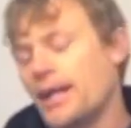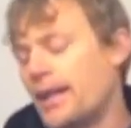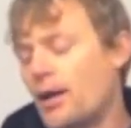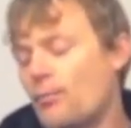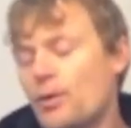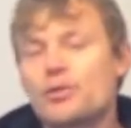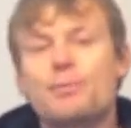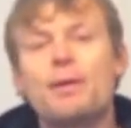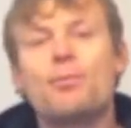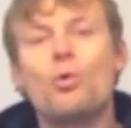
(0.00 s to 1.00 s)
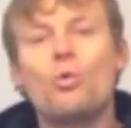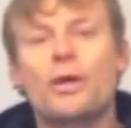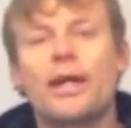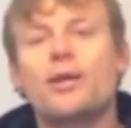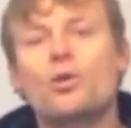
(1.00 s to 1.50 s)
Now, most people
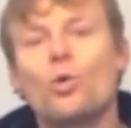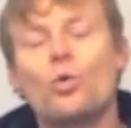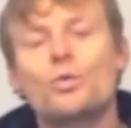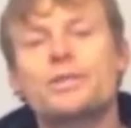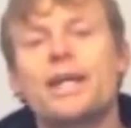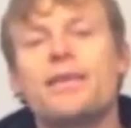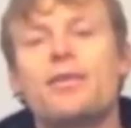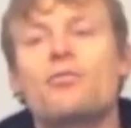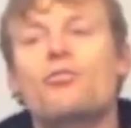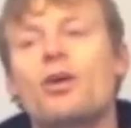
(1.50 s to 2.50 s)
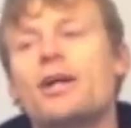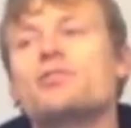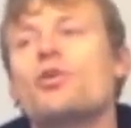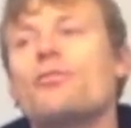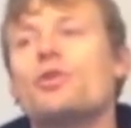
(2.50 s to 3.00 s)
get caught in the
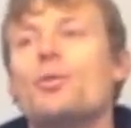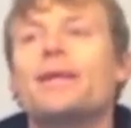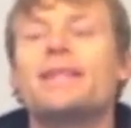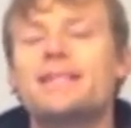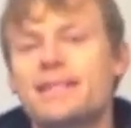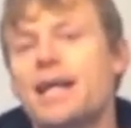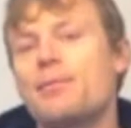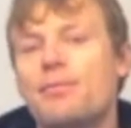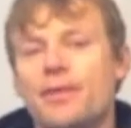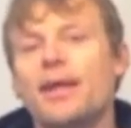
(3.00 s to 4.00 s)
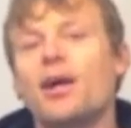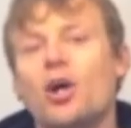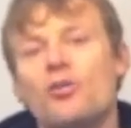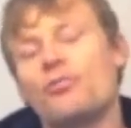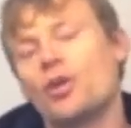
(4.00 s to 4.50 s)
rut of doing the same thing
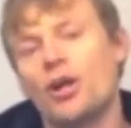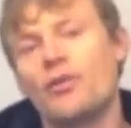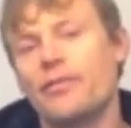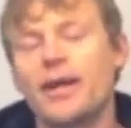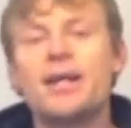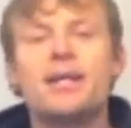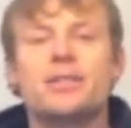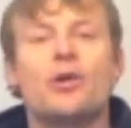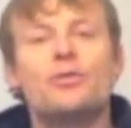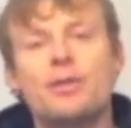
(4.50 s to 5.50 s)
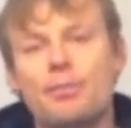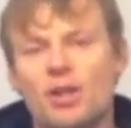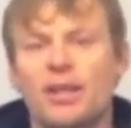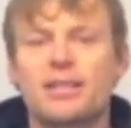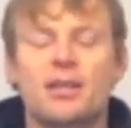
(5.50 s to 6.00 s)
over and over. So
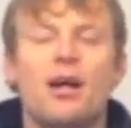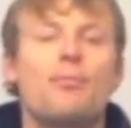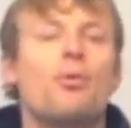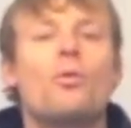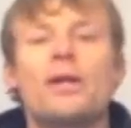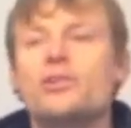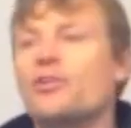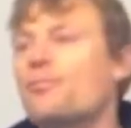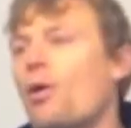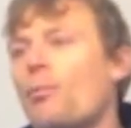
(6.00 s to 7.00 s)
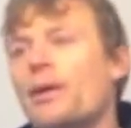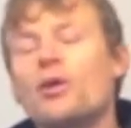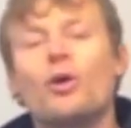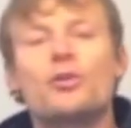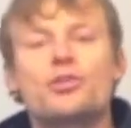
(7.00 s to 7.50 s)
typical example is you've probably
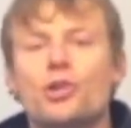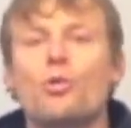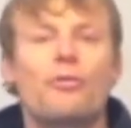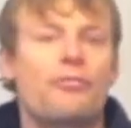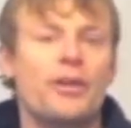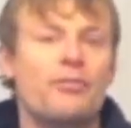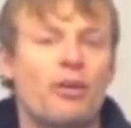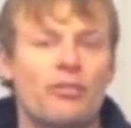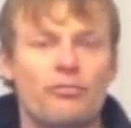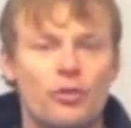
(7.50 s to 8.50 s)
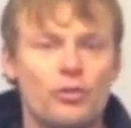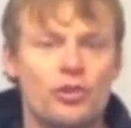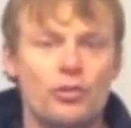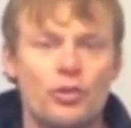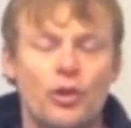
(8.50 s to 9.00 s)
got 2 or 3 run routes
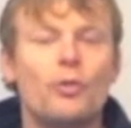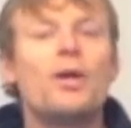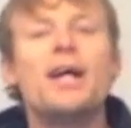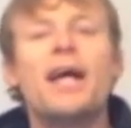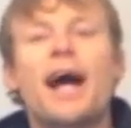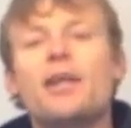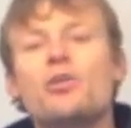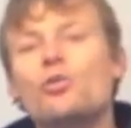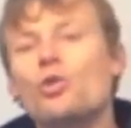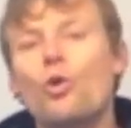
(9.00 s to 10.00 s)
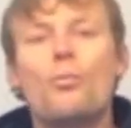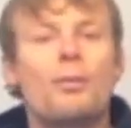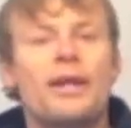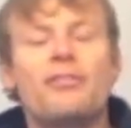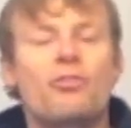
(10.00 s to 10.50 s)
you do, and you
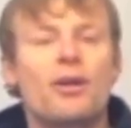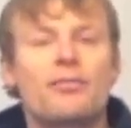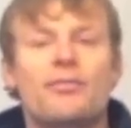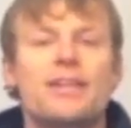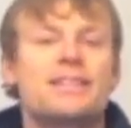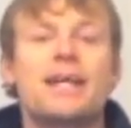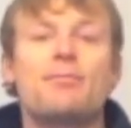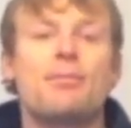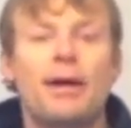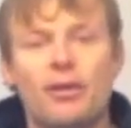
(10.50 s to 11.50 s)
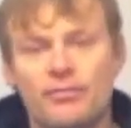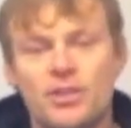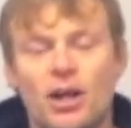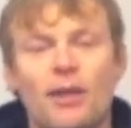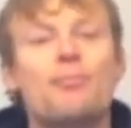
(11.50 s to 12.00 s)
normally run for the same amount of
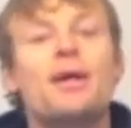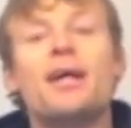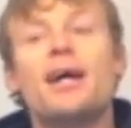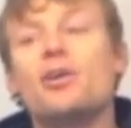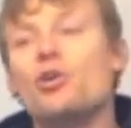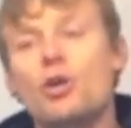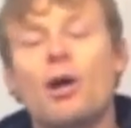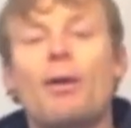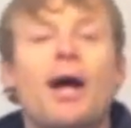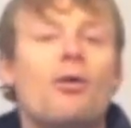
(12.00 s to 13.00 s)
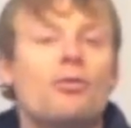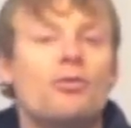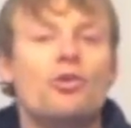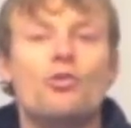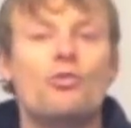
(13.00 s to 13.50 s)
time. You go out,
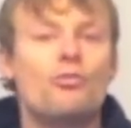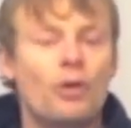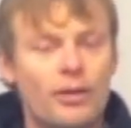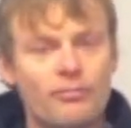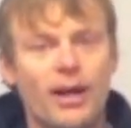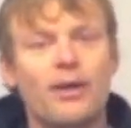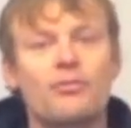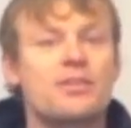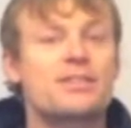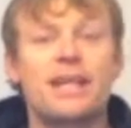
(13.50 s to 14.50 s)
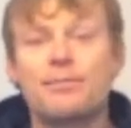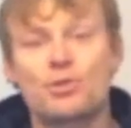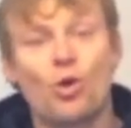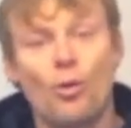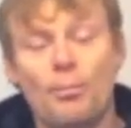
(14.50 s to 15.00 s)
you run round, same
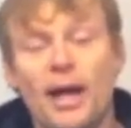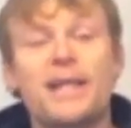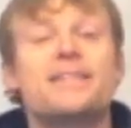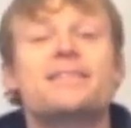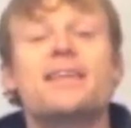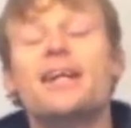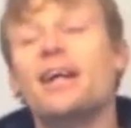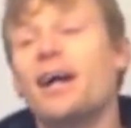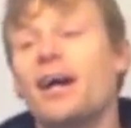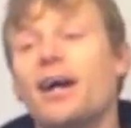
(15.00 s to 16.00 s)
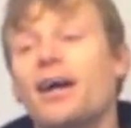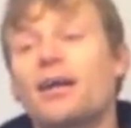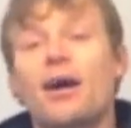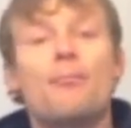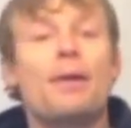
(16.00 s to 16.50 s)
sort of pace,
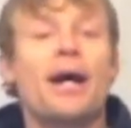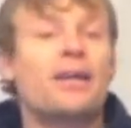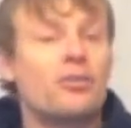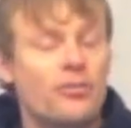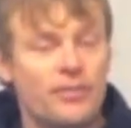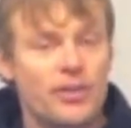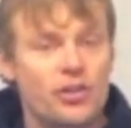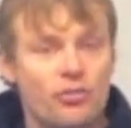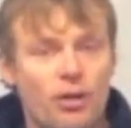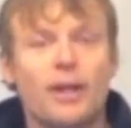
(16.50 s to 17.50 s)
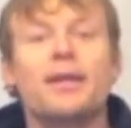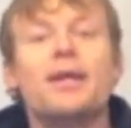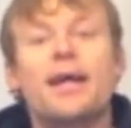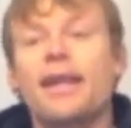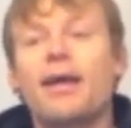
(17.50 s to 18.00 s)
come back and you finish the run.
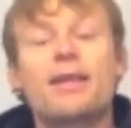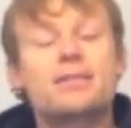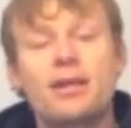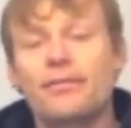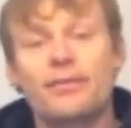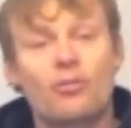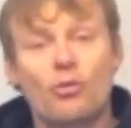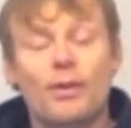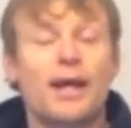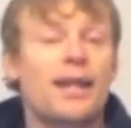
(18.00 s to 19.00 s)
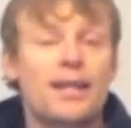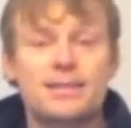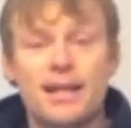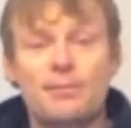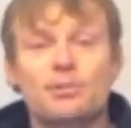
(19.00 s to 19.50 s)
Now, there's nothing wrong with that.
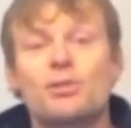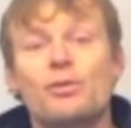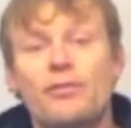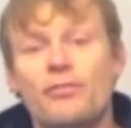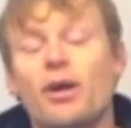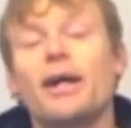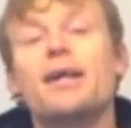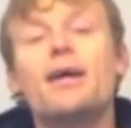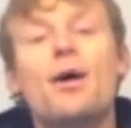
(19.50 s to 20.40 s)
That's absolutely fine.